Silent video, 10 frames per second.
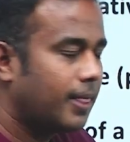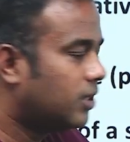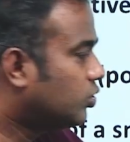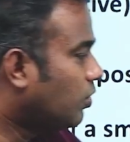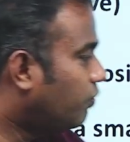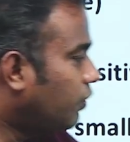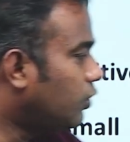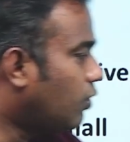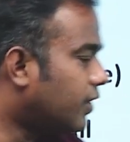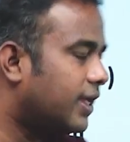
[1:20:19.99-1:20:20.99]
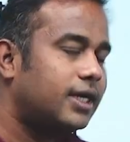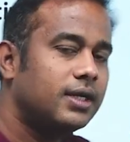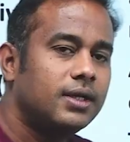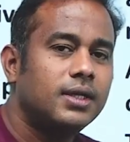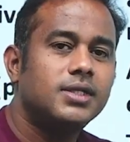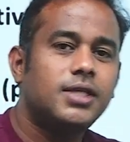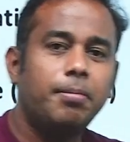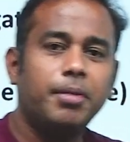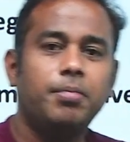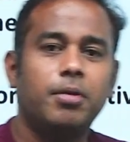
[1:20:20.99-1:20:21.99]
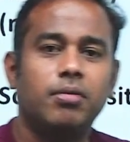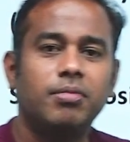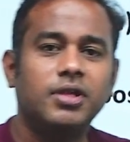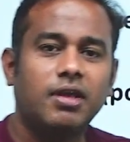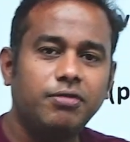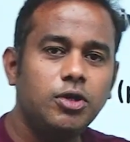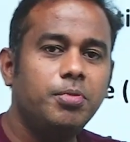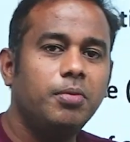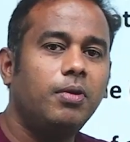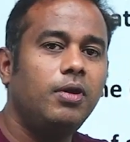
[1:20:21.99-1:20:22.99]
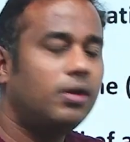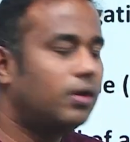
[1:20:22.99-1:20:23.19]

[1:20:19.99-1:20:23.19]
so we know that some people mean the few people